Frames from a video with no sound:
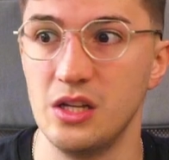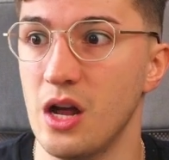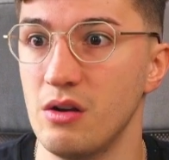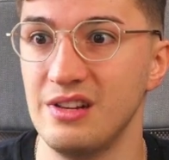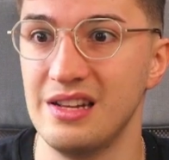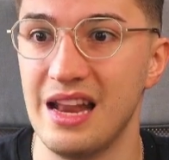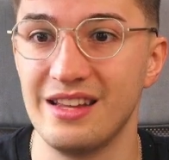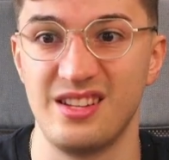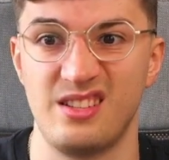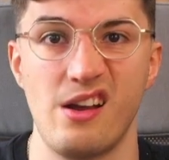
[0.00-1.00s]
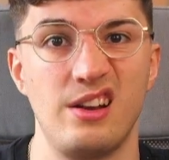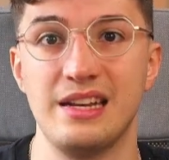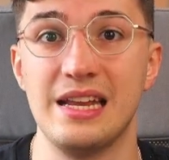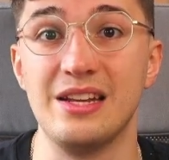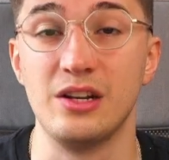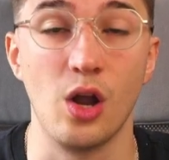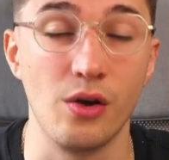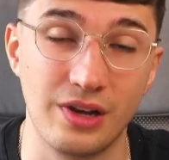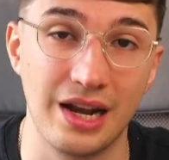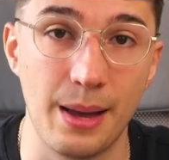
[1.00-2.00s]
You don't necessarily need a lot
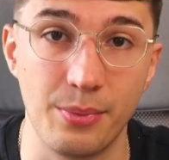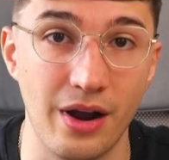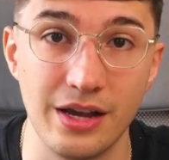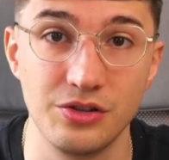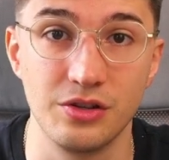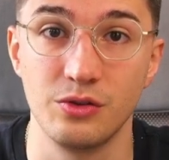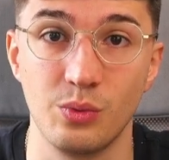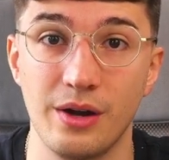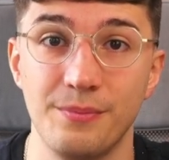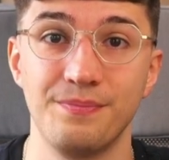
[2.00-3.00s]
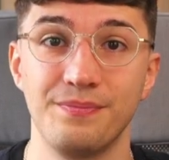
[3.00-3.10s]
of collaboration as well.